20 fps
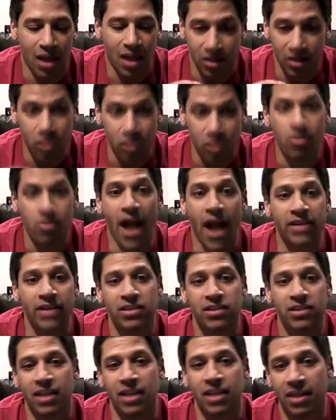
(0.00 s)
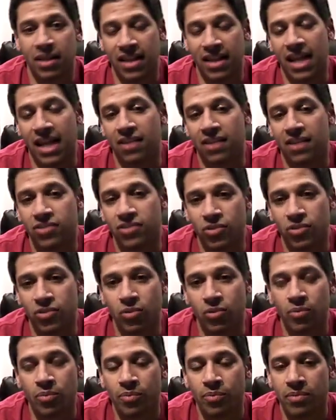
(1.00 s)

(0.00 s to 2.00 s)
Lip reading: good practice to get into.